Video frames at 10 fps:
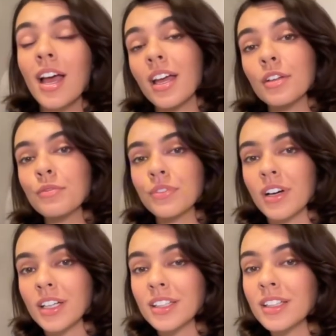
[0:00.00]
And
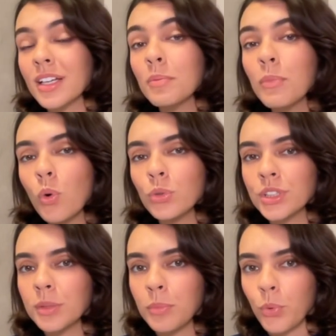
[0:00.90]
finally, and
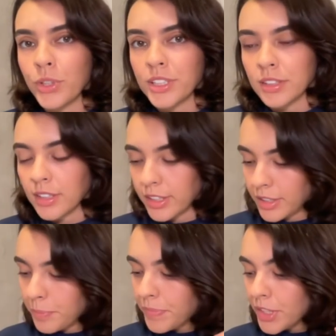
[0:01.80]
most
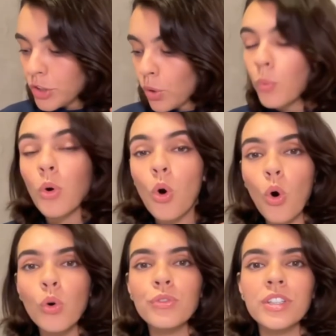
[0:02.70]
importantly, don't
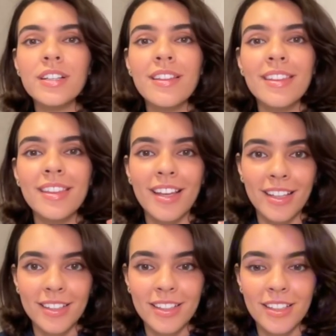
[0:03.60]
overthink.